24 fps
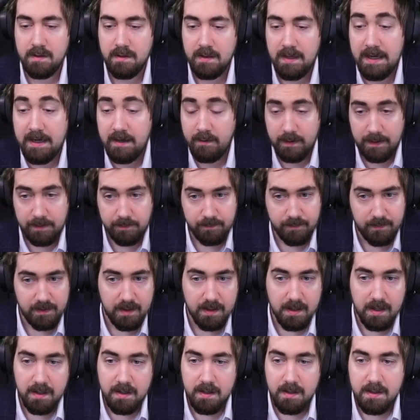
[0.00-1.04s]
Anyway,
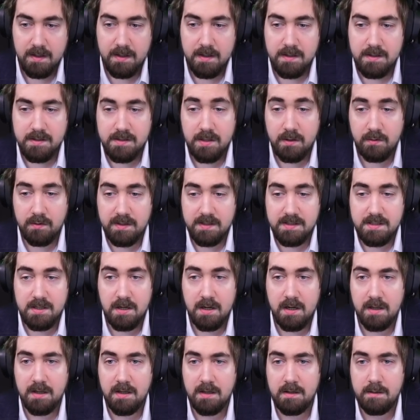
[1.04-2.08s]
so let's
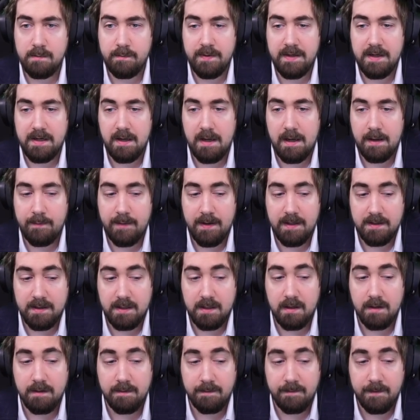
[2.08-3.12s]
talk a little bit about the
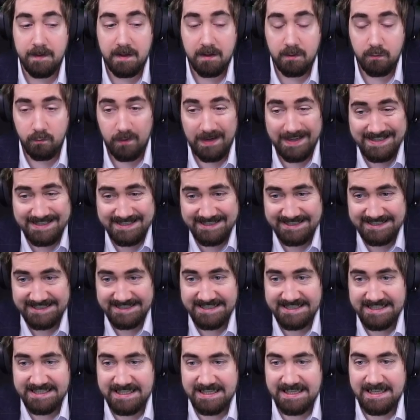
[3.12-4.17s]

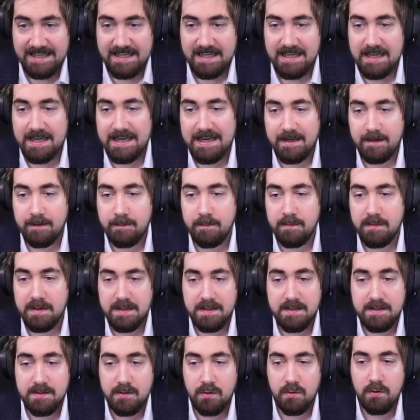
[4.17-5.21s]
configurations.
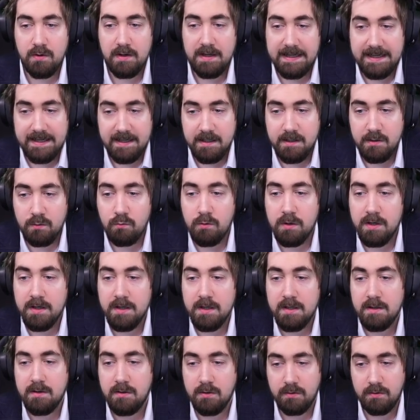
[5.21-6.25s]
So here you want
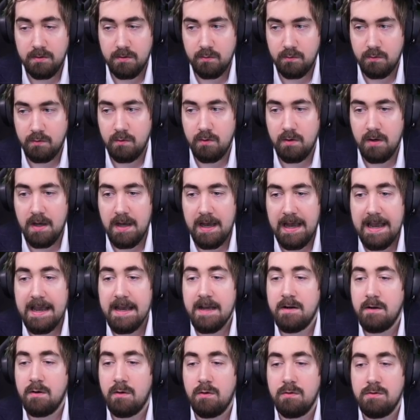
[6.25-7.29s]
to look through
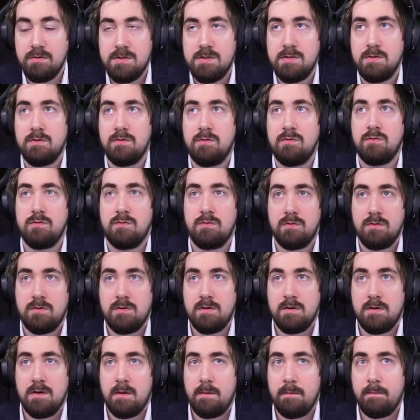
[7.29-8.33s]
and also
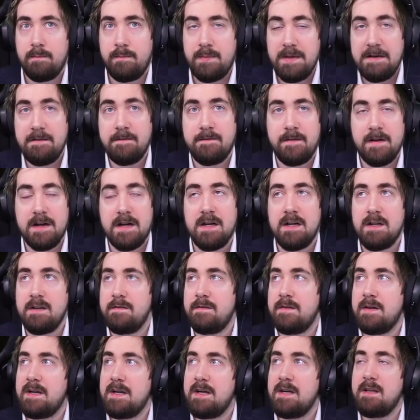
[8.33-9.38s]
be very,
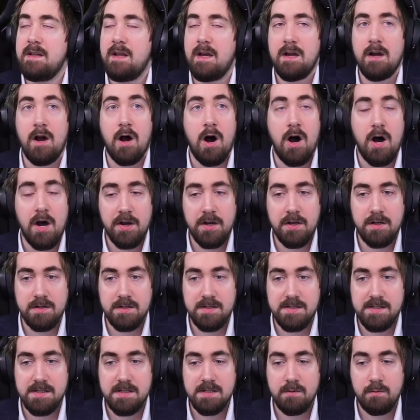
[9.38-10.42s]
very like
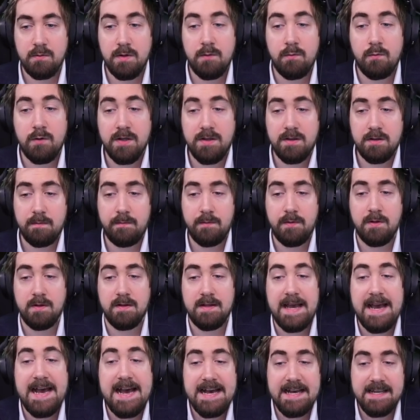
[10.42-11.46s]
honest with what the build
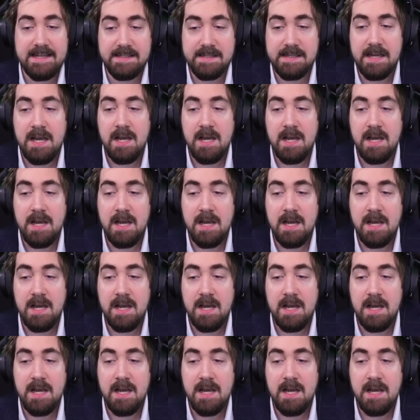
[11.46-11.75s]
has.